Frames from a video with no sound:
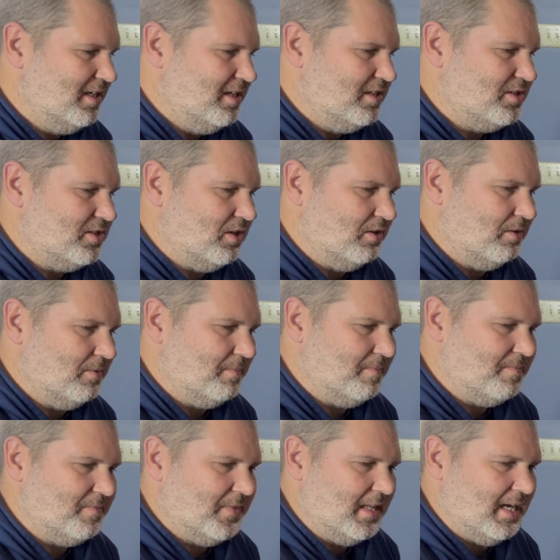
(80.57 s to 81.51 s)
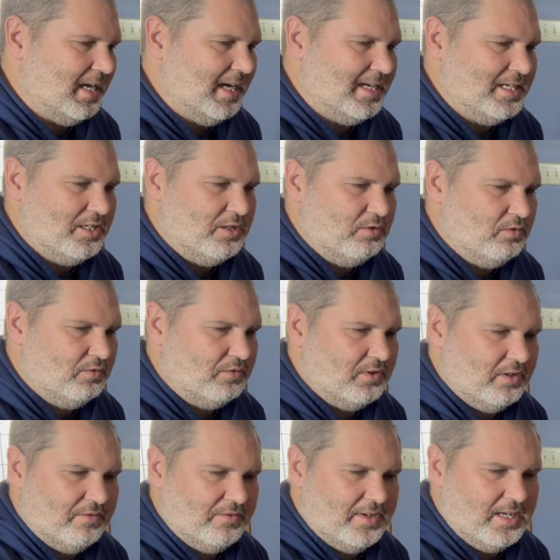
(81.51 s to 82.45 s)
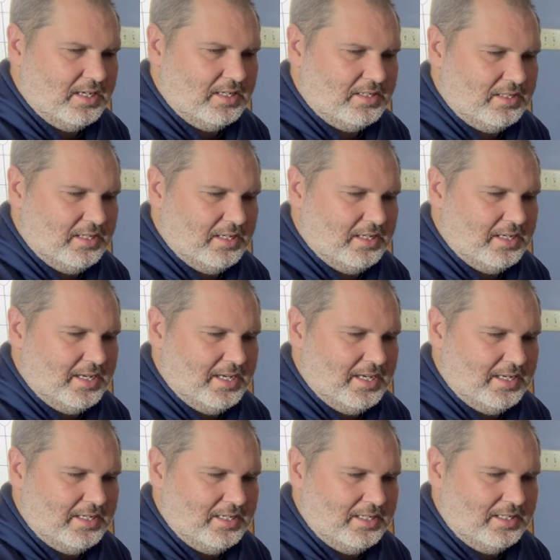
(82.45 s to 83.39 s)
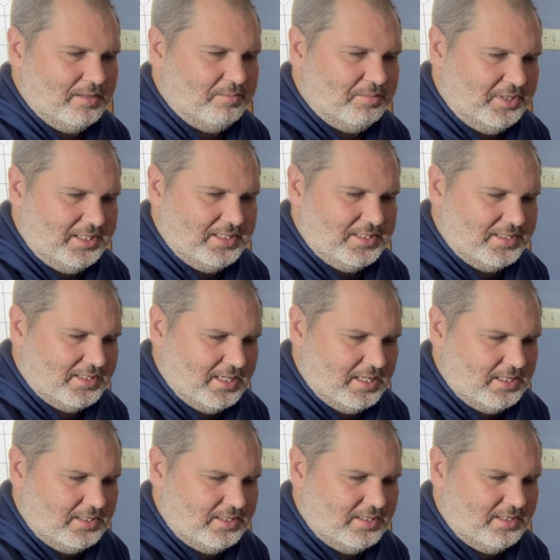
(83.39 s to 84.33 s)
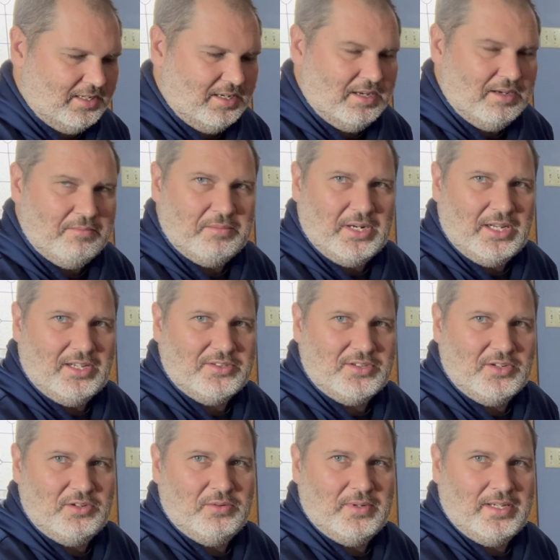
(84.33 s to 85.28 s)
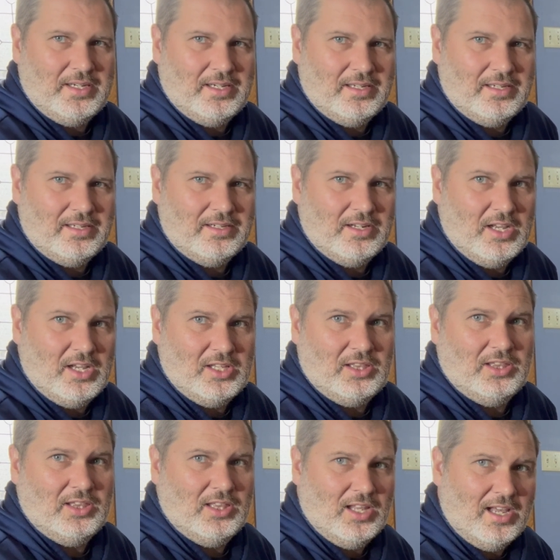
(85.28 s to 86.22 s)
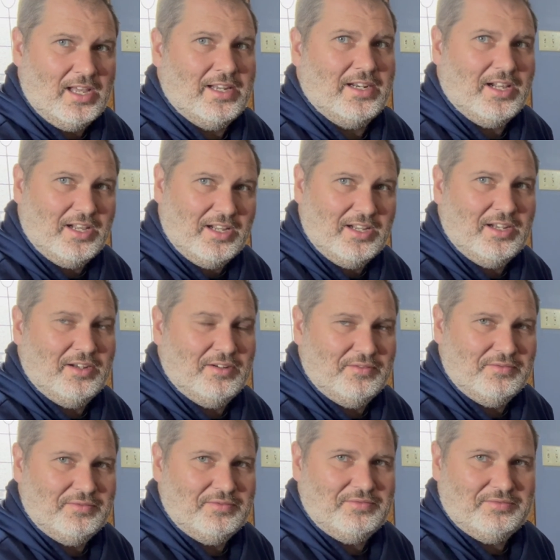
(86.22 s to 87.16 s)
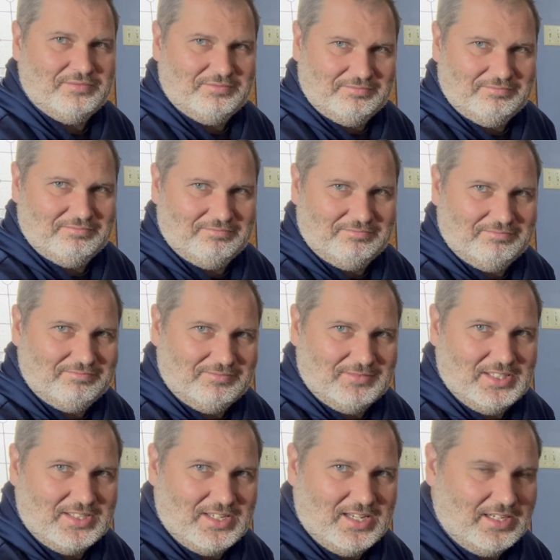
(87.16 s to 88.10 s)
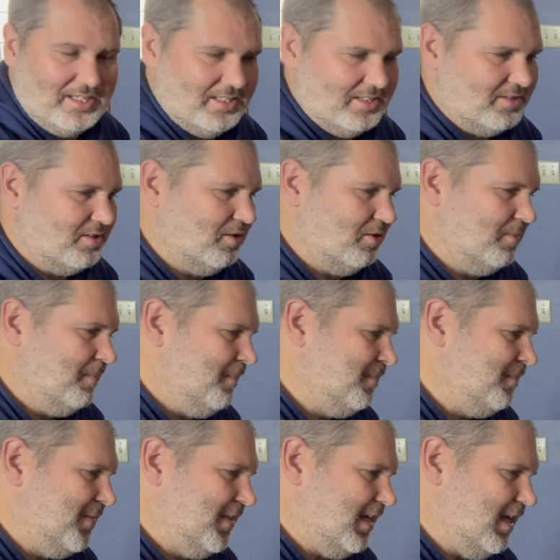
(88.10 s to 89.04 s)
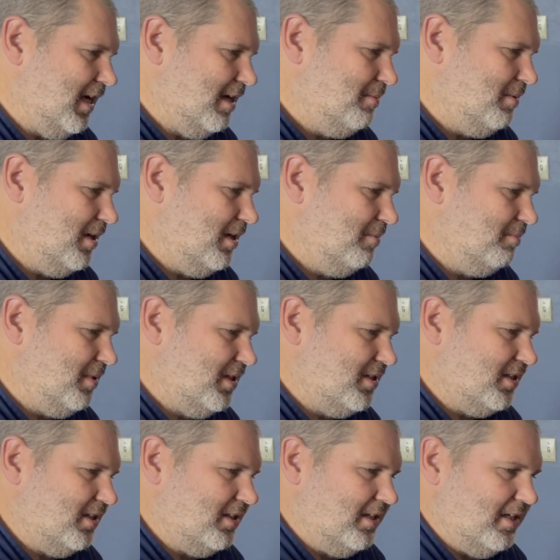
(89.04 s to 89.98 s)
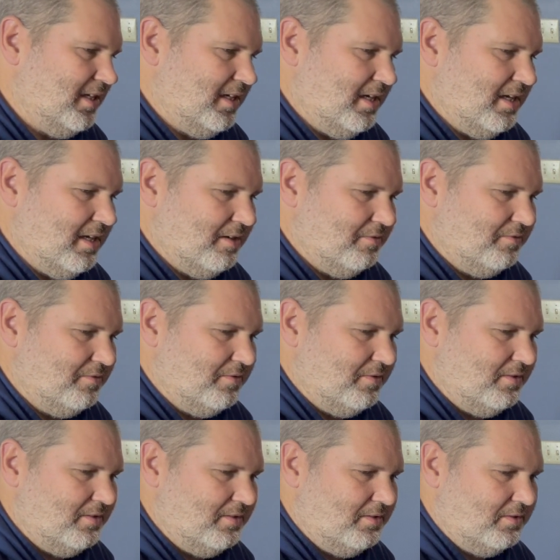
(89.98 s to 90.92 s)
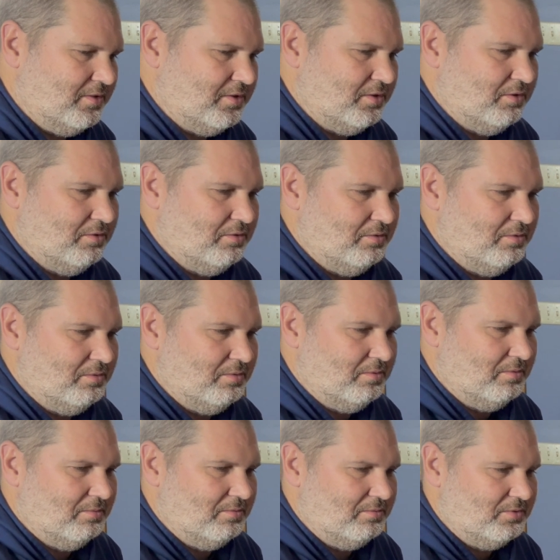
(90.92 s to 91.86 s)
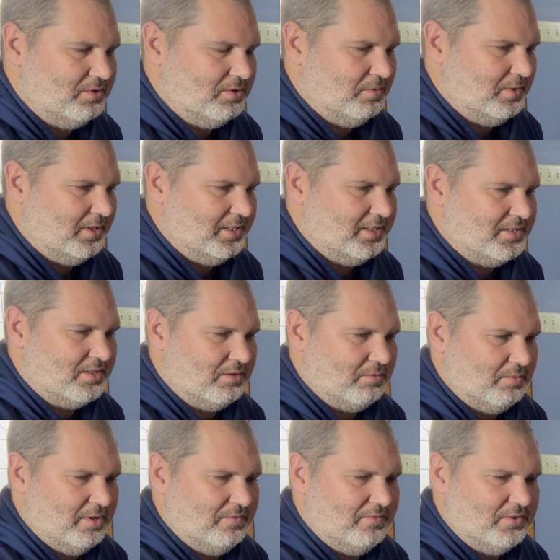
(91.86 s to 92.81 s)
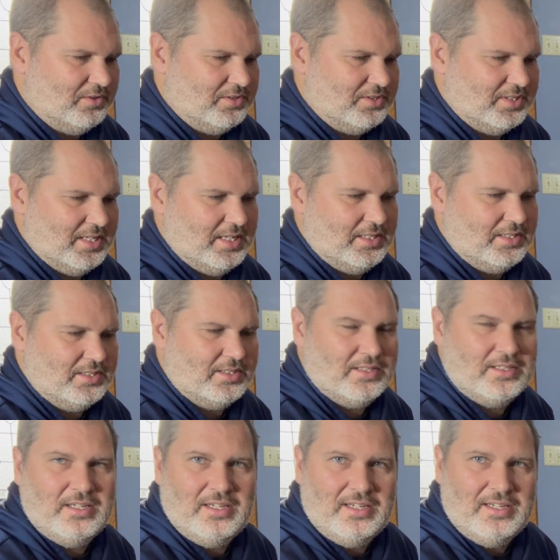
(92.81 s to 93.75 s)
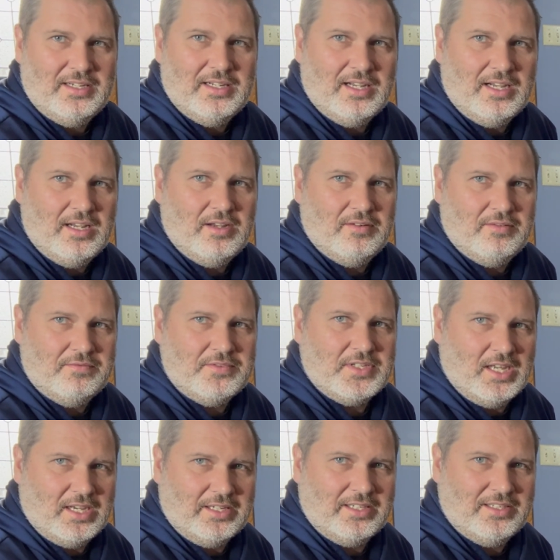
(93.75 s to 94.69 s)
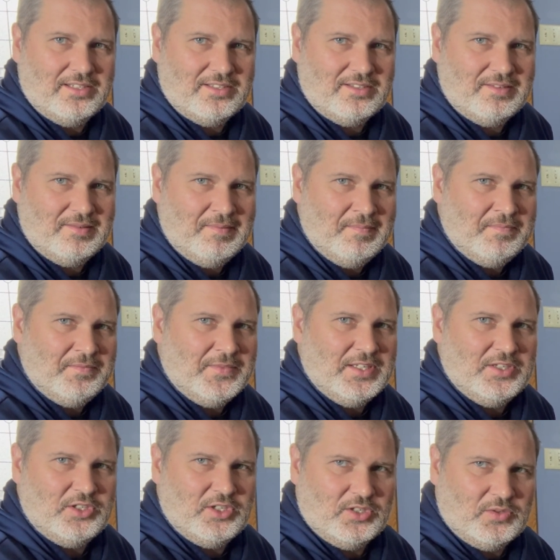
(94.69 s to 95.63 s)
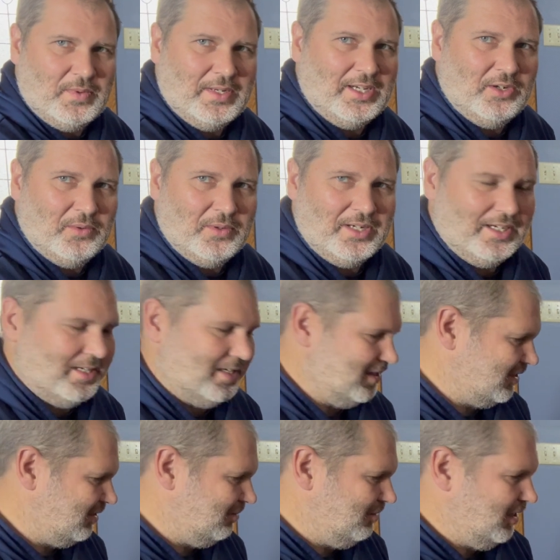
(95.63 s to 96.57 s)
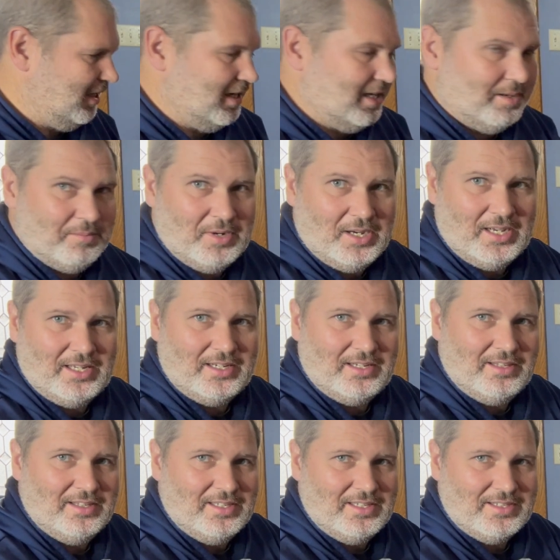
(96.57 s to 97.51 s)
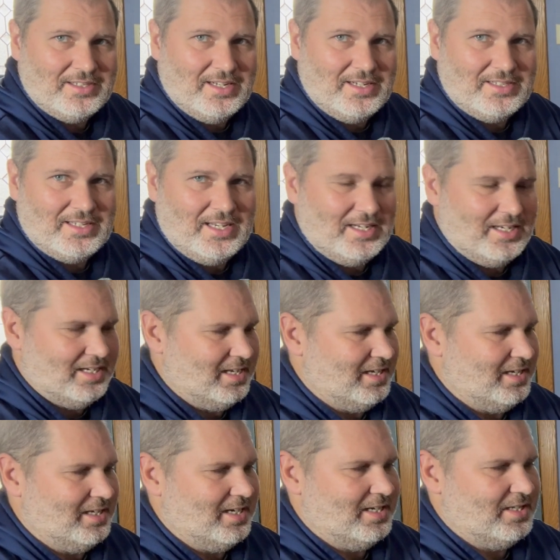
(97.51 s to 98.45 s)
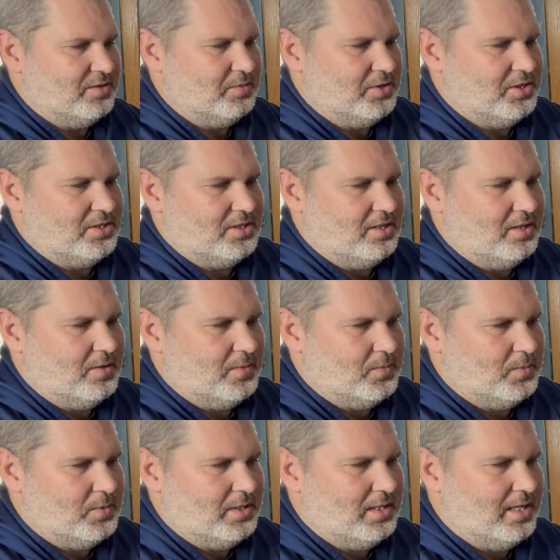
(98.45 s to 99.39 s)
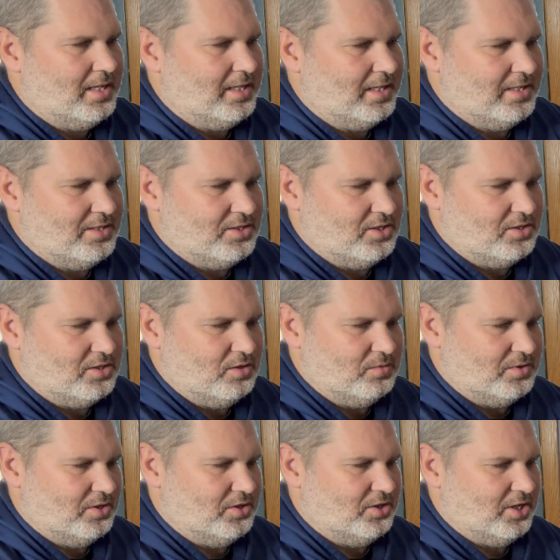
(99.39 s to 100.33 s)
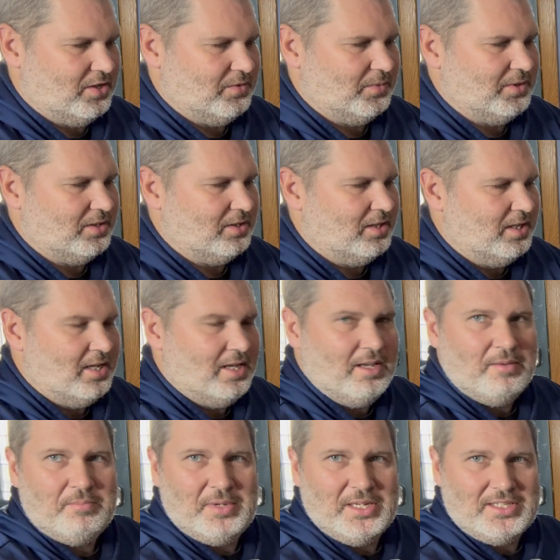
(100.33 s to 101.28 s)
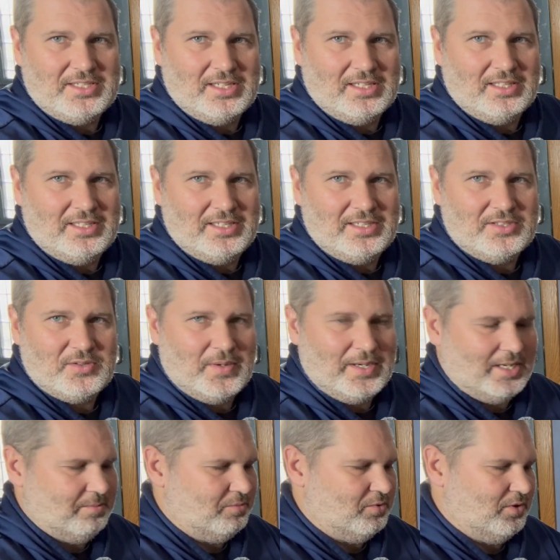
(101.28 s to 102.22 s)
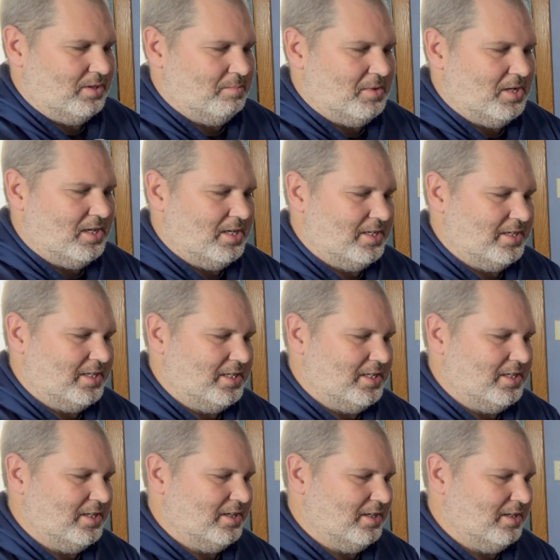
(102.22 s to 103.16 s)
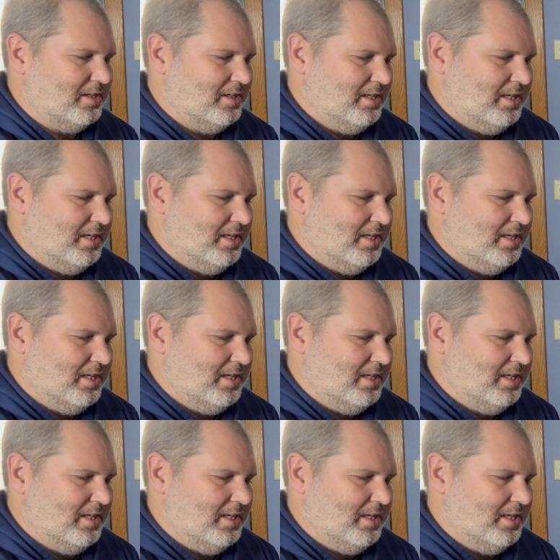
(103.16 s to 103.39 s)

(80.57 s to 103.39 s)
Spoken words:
So I knew for a fact that I had incomplete sets, but I also knew I had a lot of the sockets. So I bought basically enough to do at least 3 full sets of sockets just so I could organize them. And I bought these nice handy dandy guys, which is what a lot of guys just use in general, basically, so I can put them on here